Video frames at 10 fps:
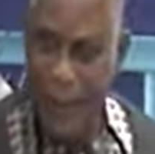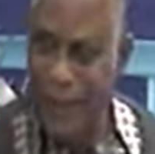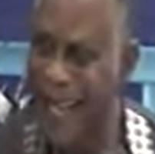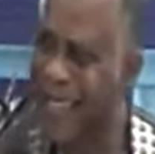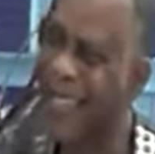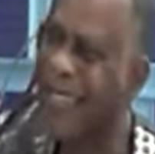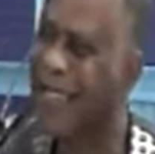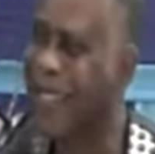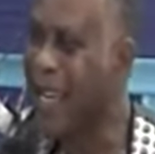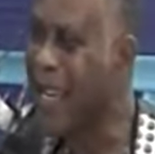that the
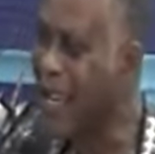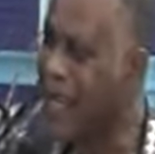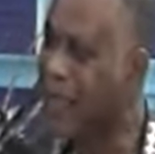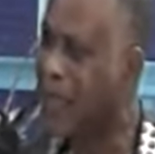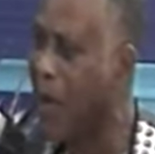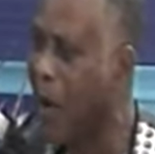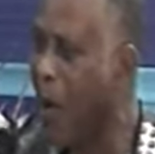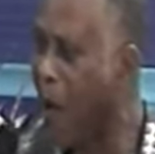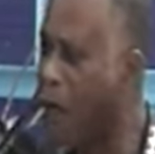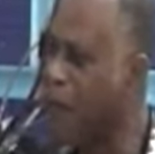seed
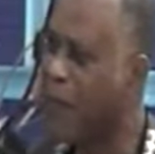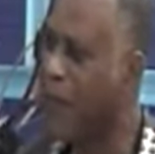of